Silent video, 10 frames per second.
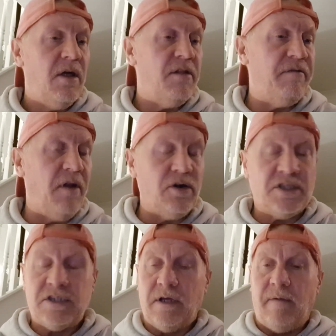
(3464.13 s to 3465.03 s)

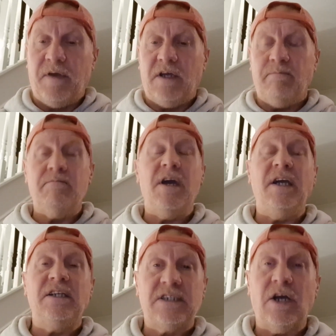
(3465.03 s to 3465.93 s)
vlogs. It
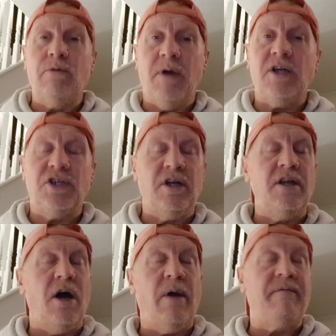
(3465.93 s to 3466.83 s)
means so much, and I
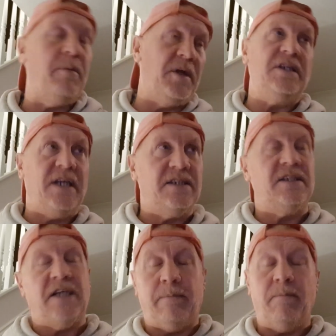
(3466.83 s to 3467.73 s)
know everybody says
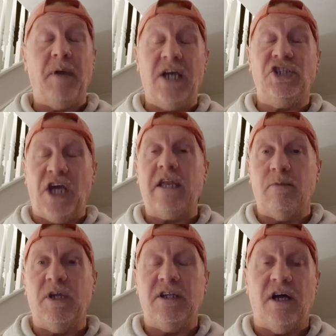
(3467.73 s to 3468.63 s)
the same. It
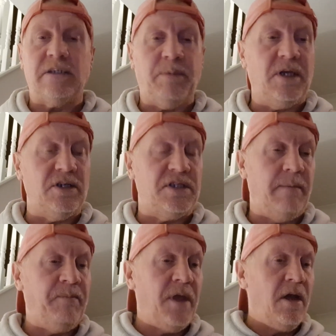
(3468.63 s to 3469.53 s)
genuinely does, because
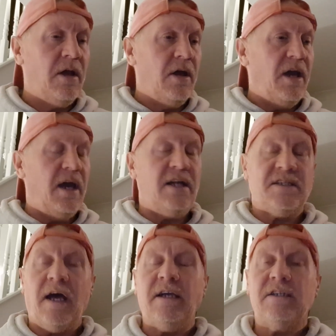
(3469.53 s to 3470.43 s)
it
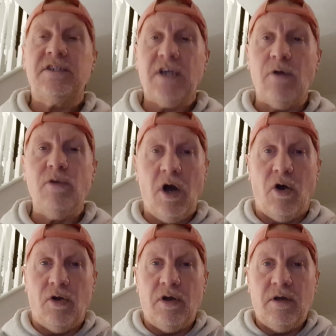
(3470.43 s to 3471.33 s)
takes so
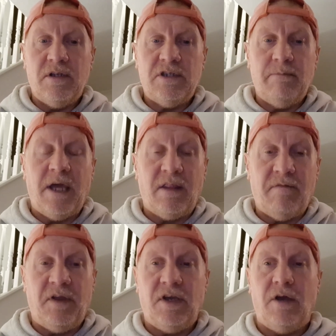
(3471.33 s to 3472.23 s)
long to make the
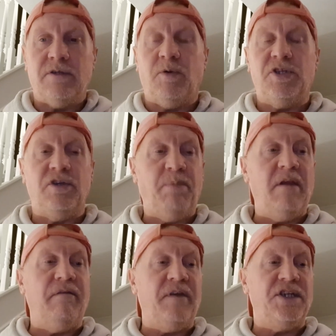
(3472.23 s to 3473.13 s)
videos. Once you've
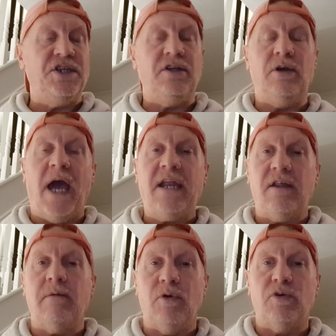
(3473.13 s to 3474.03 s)
been fishing, you
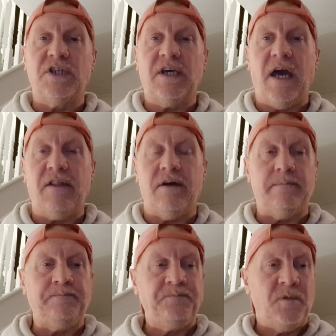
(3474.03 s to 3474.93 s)
edit them all together,
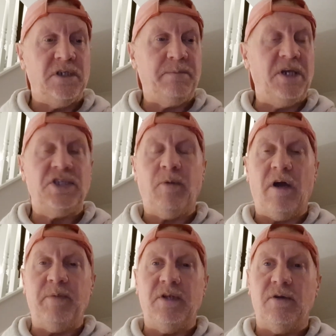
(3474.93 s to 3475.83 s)
especially where
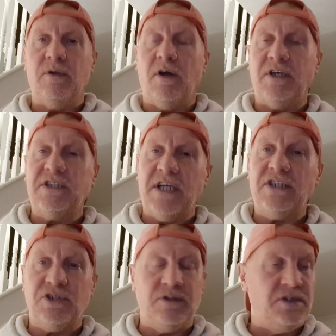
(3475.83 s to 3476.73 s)
I've been doing like
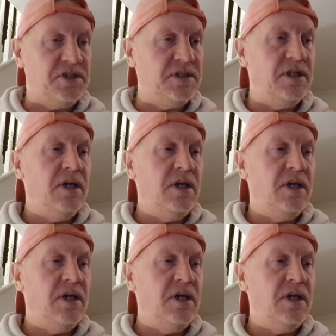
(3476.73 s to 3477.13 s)
sessions,